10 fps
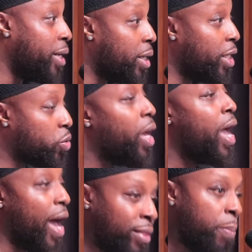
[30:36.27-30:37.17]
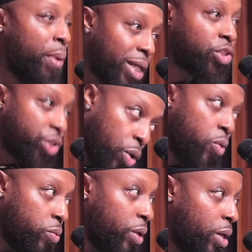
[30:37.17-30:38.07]
It is and the bus
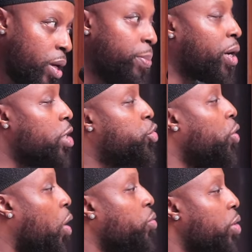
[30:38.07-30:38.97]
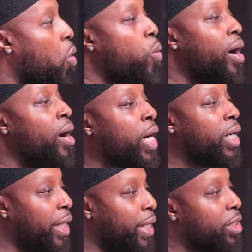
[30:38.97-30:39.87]
too, because you don't know what
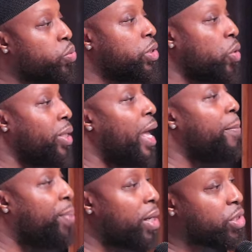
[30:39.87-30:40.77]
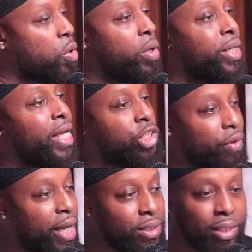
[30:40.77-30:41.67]
uncleanness was on that bus or on that
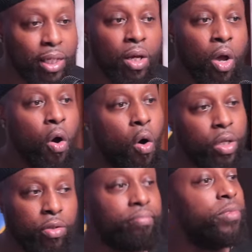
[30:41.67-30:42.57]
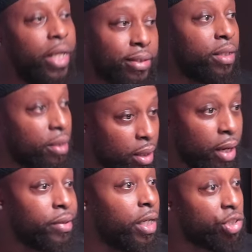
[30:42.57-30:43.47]
train seat. Or listen,
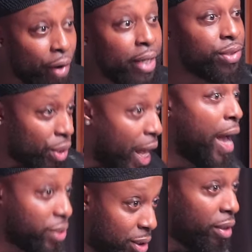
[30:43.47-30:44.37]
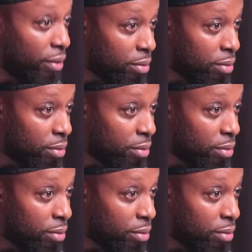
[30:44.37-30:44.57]
the trains are nasty.